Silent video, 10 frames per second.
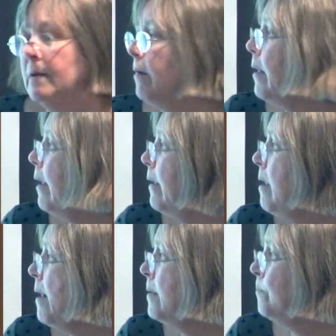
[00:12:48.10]
okay?
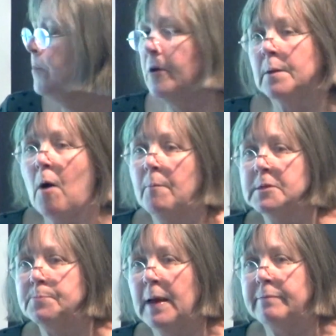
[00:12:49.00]
You can
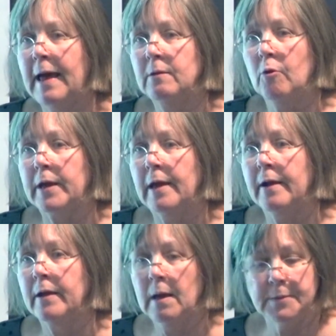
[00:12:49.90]
almost make that an
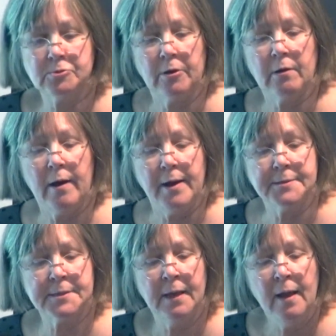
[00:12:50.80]
organic chemistry
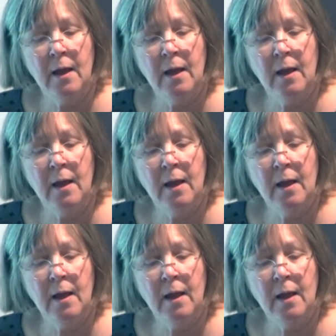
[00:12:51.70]
class.